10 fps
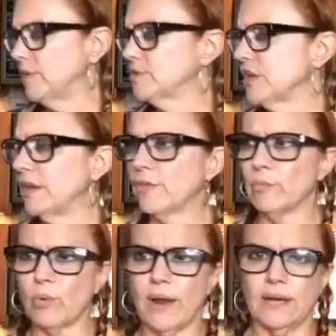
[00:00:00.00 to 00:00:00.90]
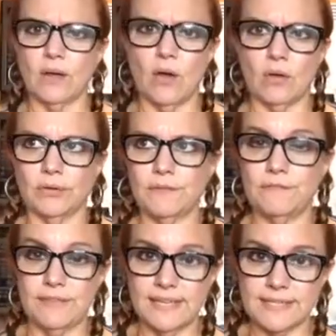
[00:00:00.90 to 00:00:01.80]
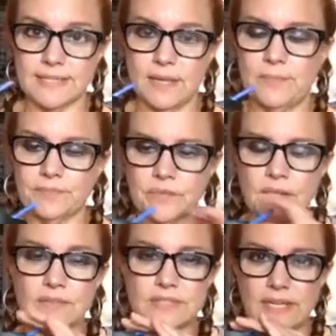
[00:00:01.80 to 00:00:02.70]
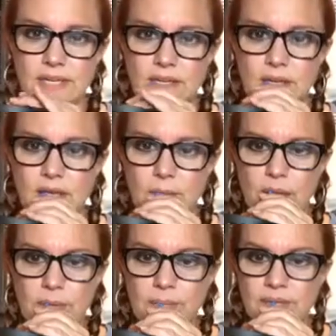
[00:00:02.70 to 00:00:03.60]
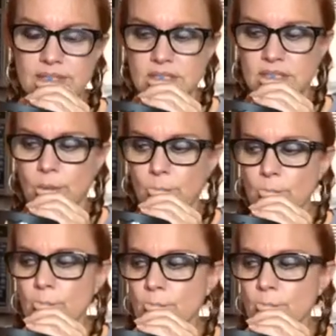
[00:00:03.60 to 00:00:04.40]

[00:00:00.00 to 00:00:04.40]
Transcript: There's another brand called Fit. I've seen it um, a couple of places.